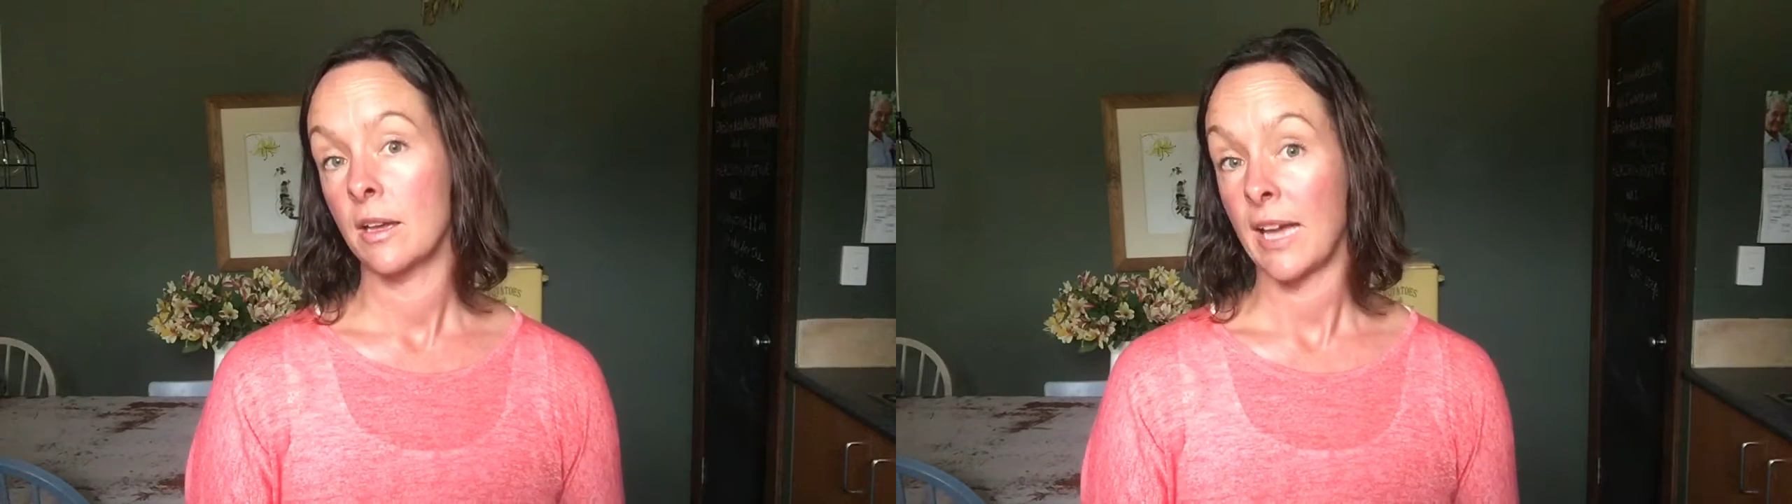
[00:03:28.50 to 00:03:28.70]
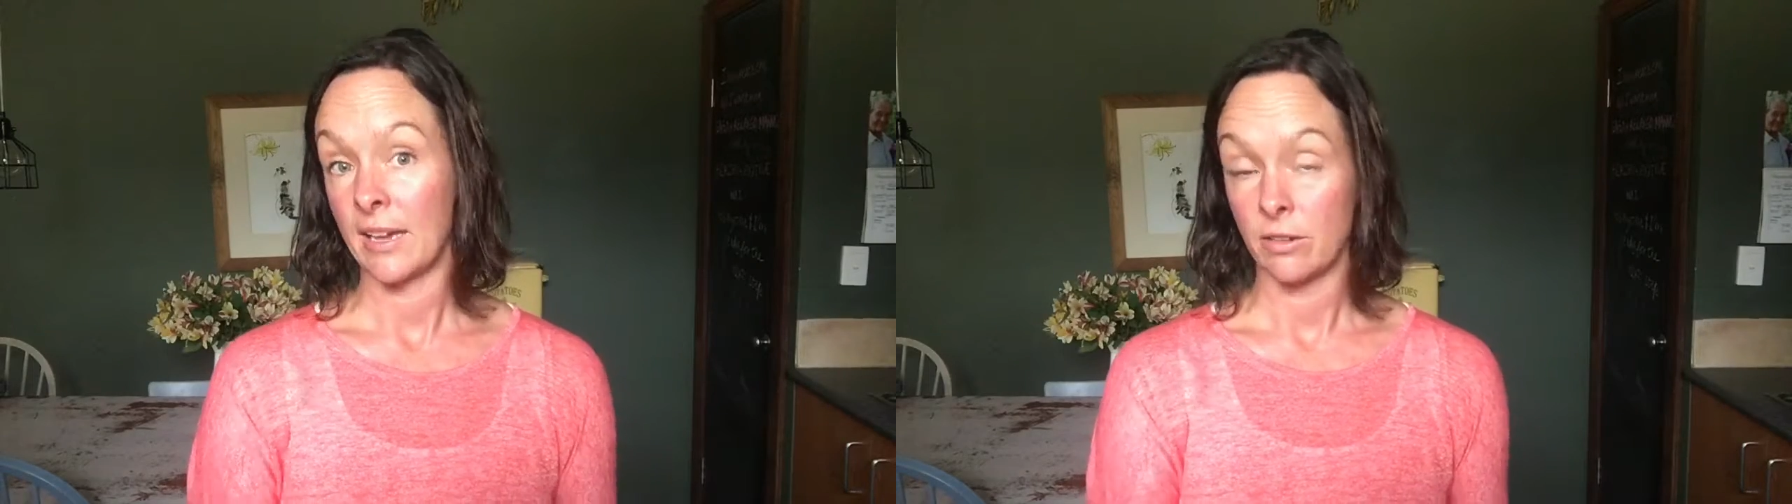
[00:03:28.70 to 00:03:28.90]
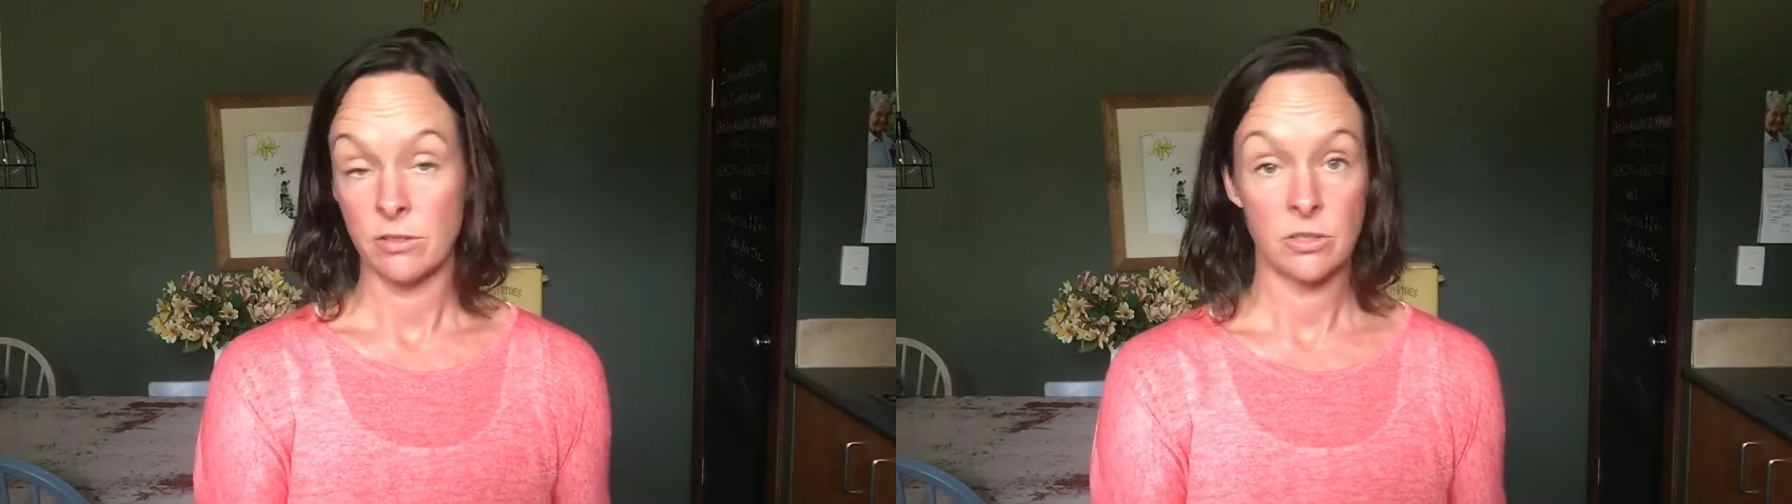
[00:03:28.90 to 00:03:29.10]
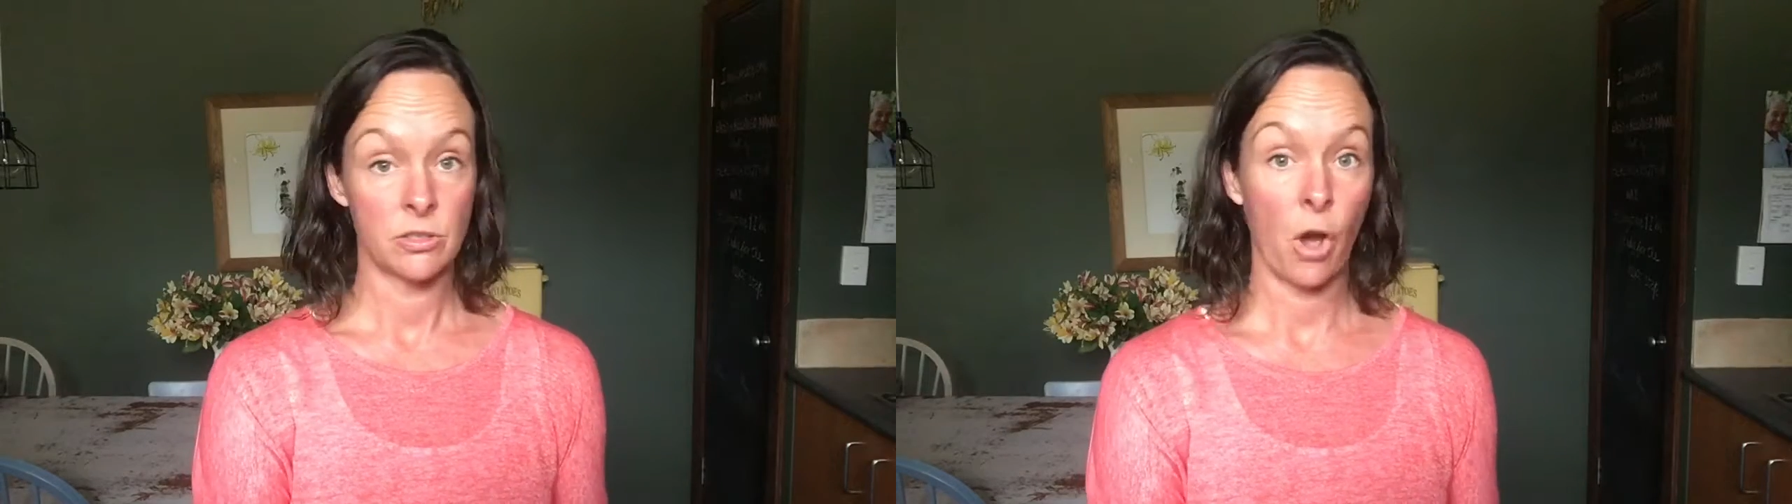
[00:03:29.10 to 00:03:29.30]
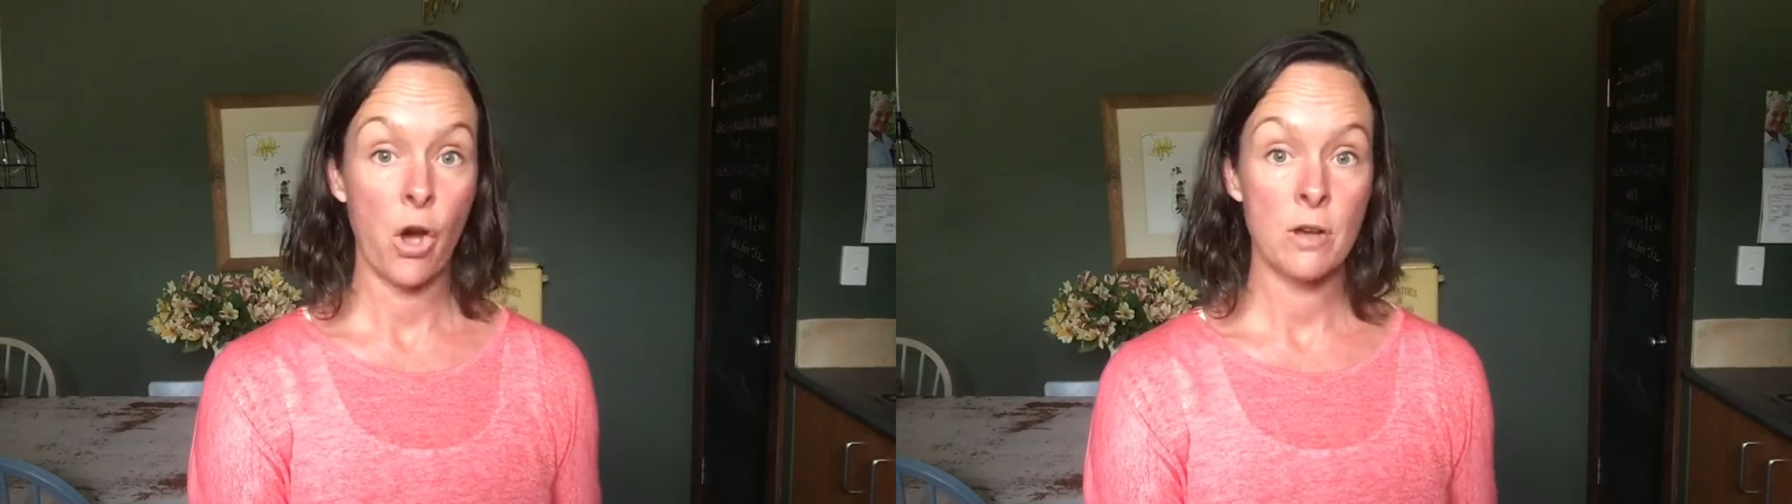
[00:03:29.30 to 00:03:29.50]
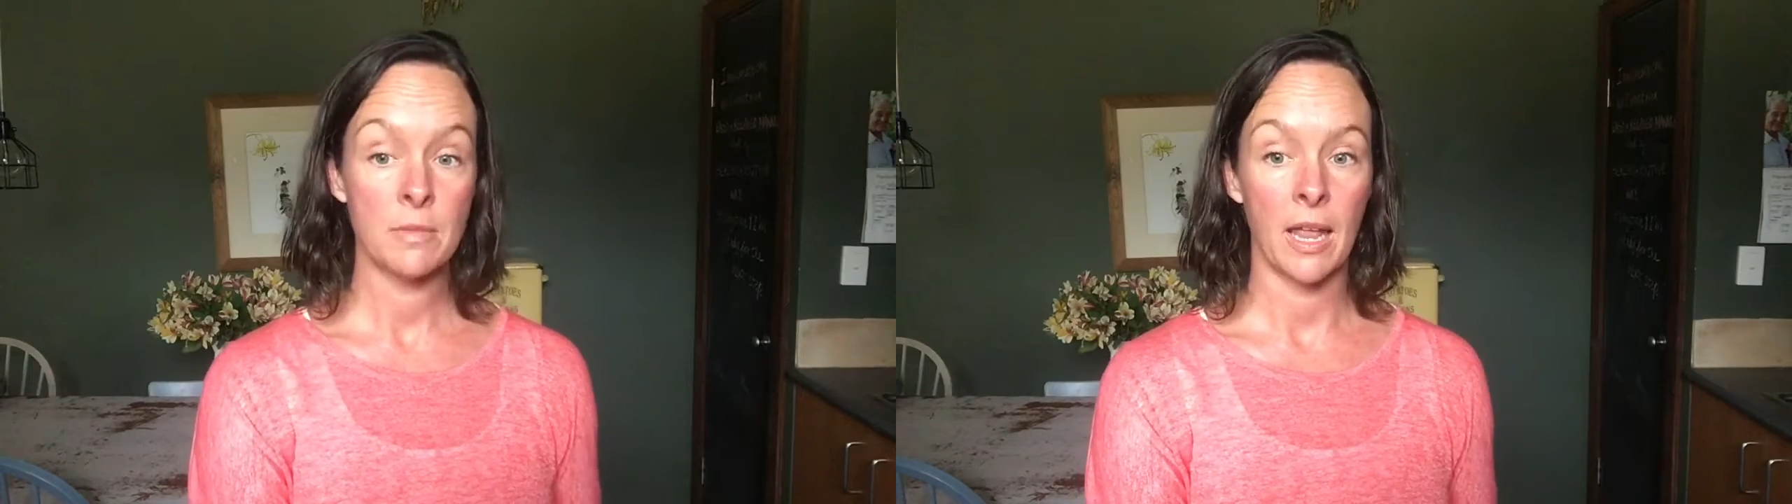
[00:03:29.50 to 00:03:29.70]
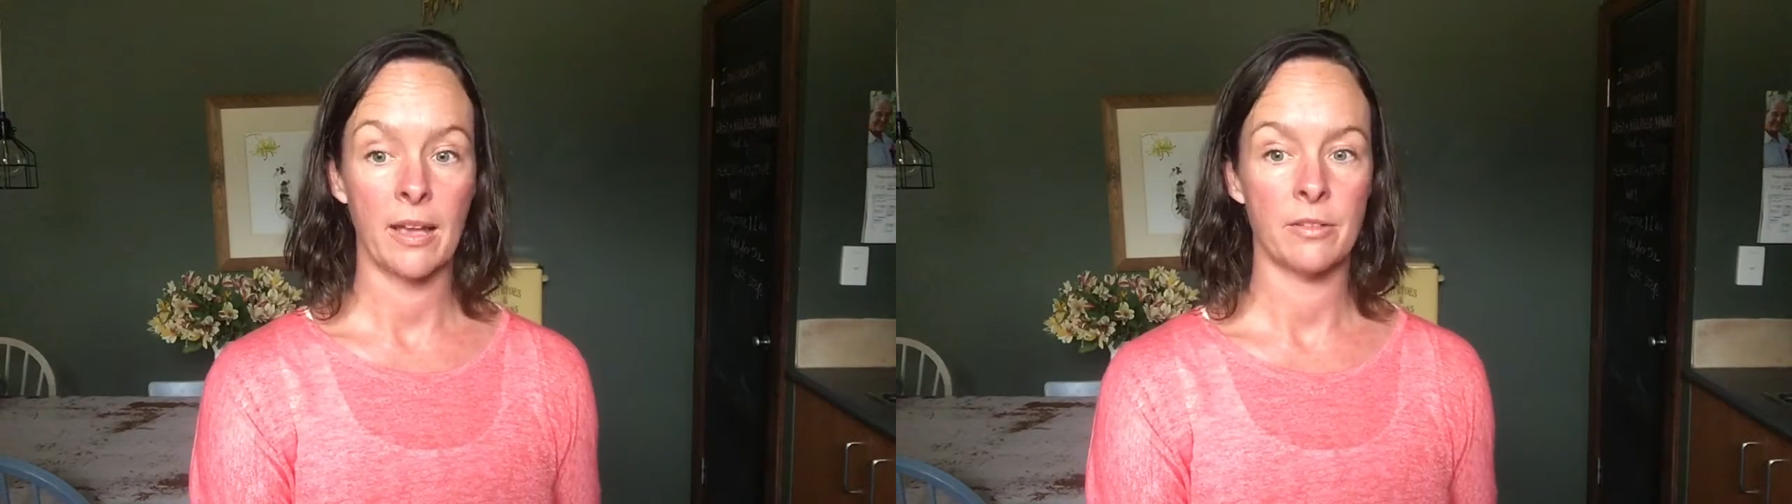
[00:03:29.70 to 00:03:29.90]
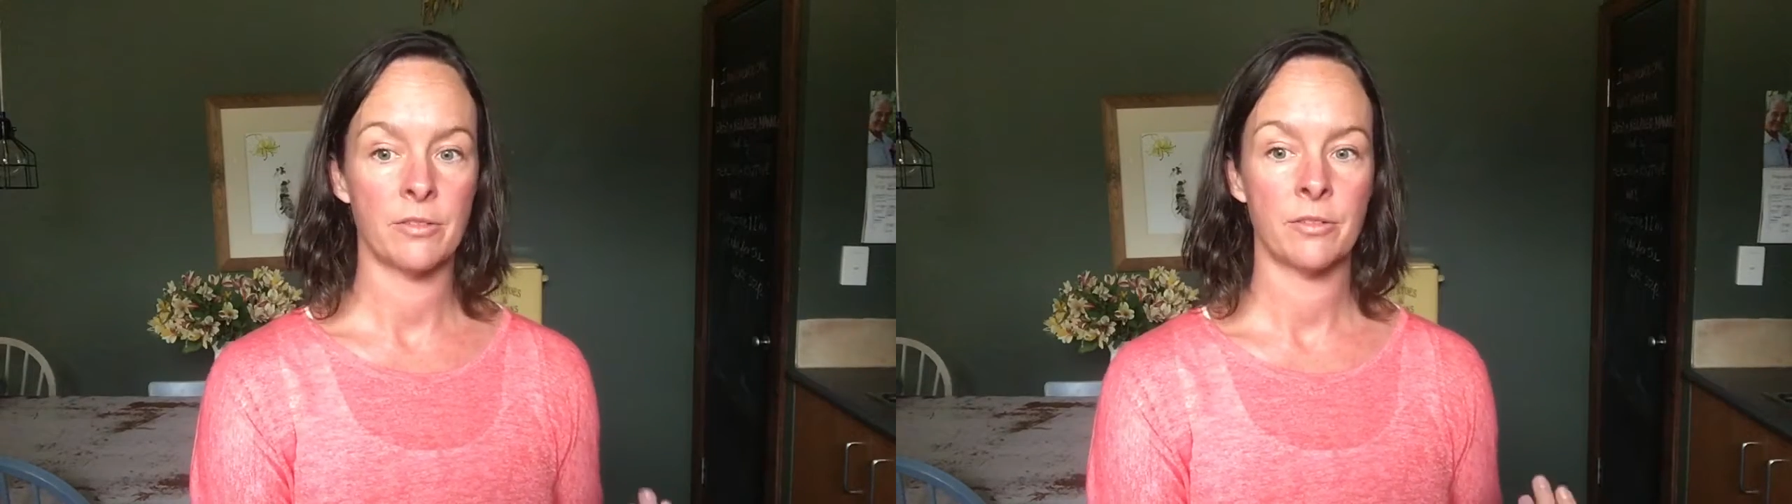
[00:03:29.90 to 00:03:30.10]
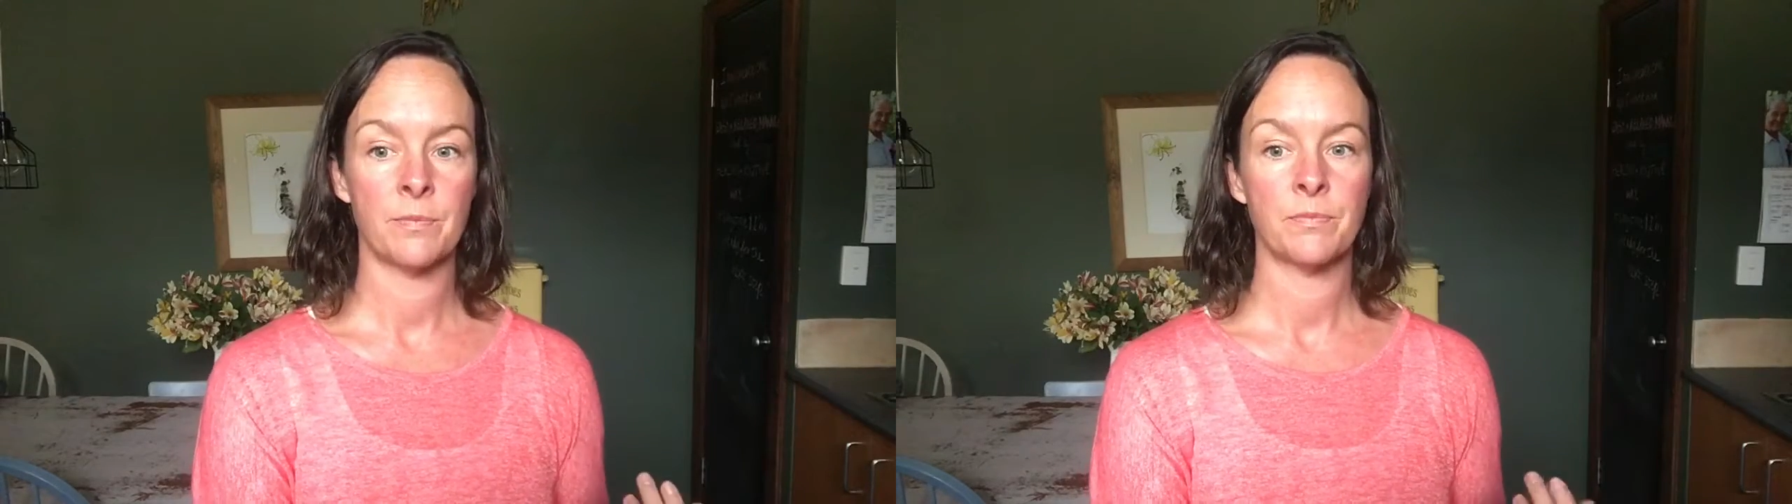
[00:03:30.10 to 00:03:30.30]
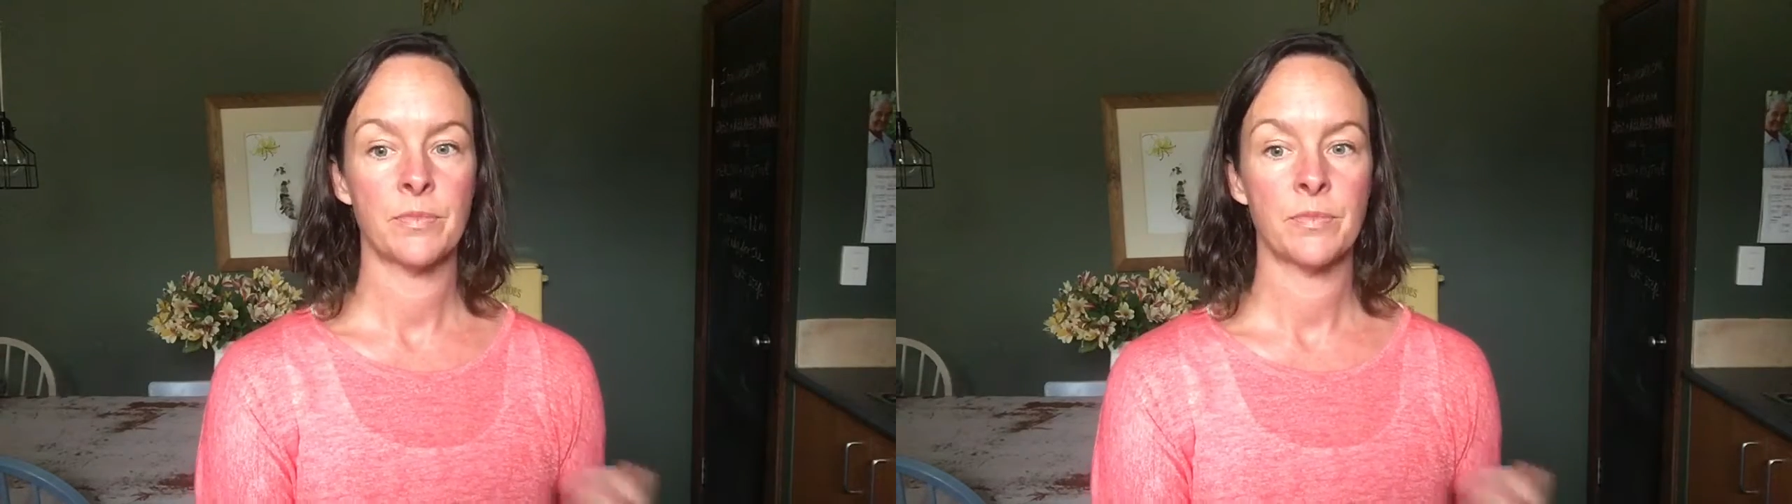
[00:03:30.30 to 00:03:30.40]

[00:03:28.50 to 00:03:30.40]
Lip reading: How's your home life?